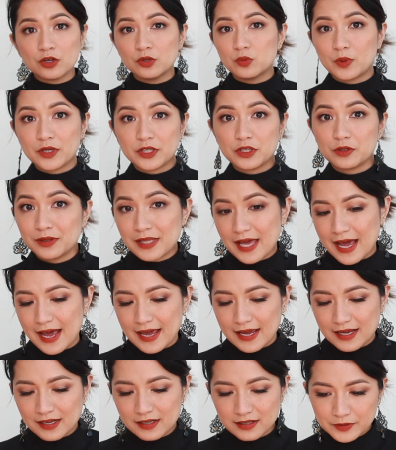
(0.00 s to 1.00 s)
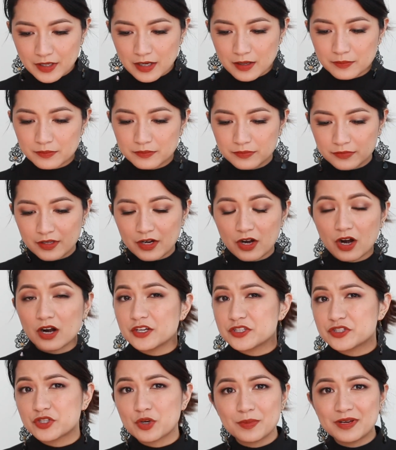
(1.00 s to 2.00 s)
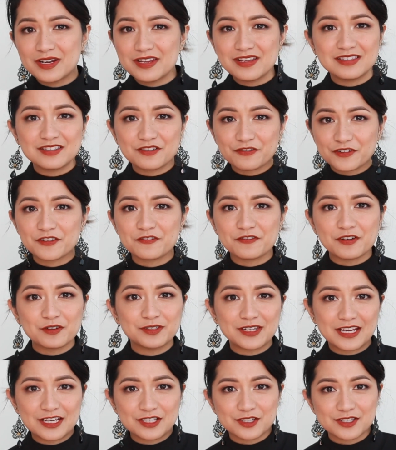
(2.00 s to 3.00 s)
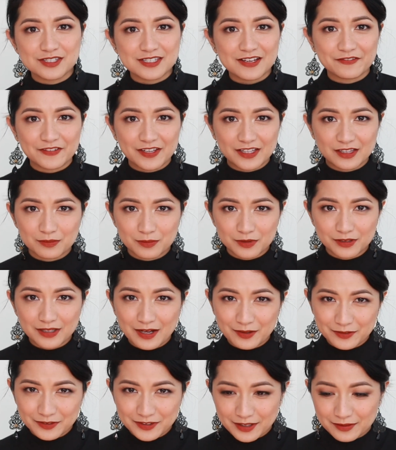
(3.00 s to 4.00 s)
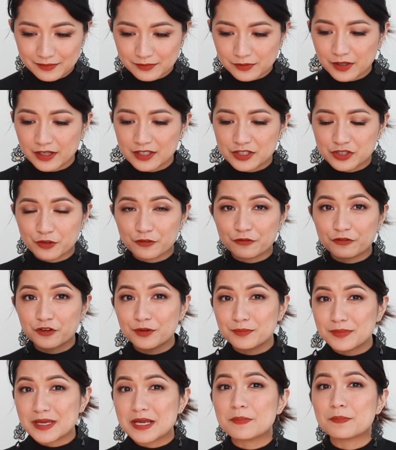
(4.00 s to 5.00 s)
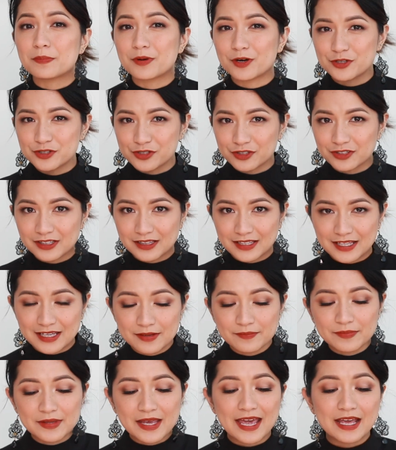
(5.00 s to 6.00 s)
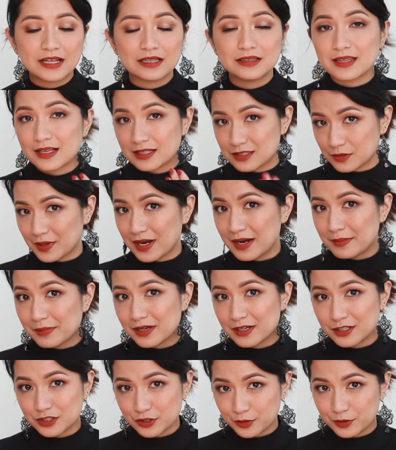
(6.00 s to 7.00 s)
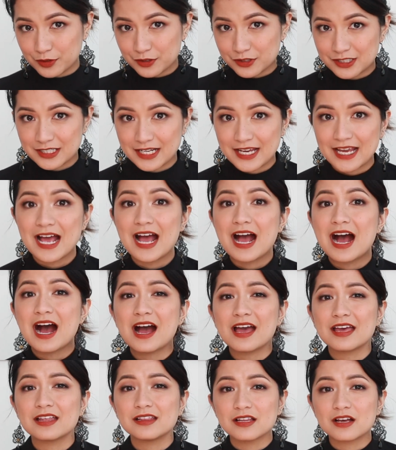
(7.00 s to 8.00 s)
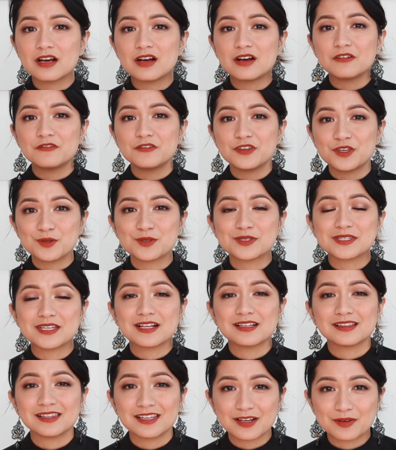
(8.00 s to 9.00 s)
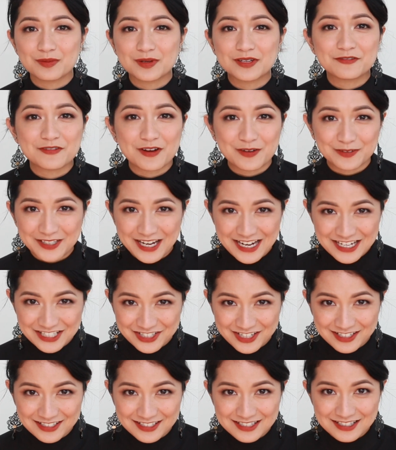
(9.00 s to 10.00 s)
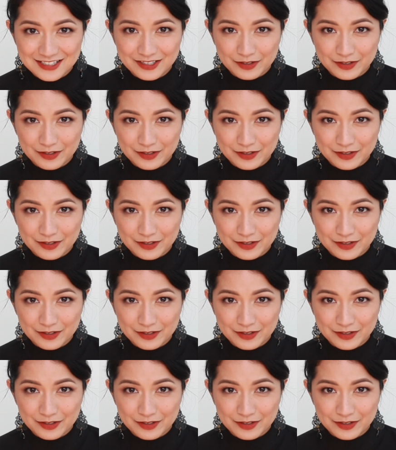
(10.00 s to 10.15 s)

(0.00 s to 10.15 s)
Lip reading: on what you like, there are so many different foundations available out there, okay? So for me personally, and that's what I'm gonna show you today, I love using liquid foundations,